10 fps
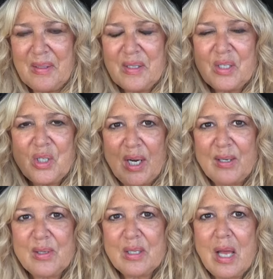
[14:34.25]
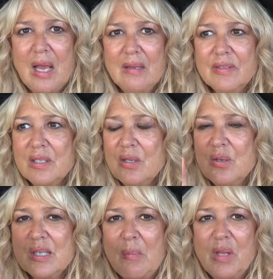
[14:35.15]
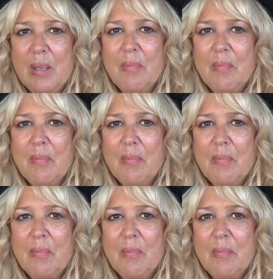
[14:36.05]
to change lives, to do something